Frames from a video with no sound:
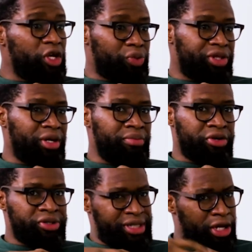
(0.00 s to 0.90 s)
faith with them
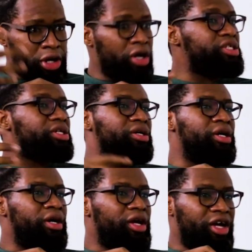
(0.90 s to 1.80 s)
because they ask.
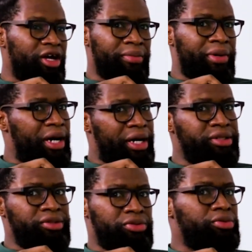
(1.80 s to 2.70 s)

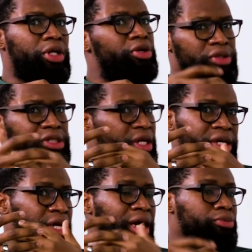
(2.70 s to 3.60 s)
And kind of say,
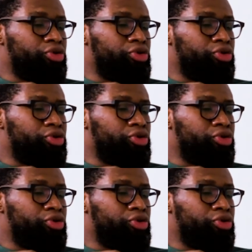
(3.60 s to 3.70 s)
yeah, I'm